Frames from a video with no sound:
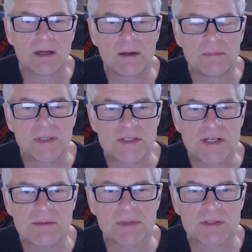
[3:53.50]
My
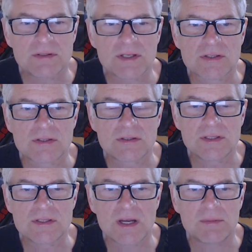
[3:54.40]
timer, this
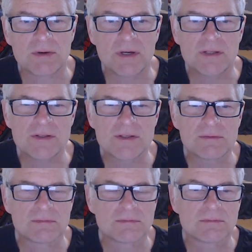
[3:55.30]
timer runs,
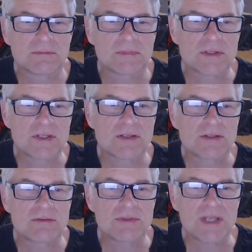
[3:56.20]

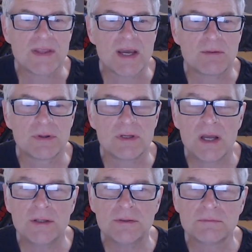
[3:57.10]
says set the output
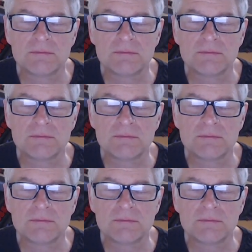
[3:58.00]
low,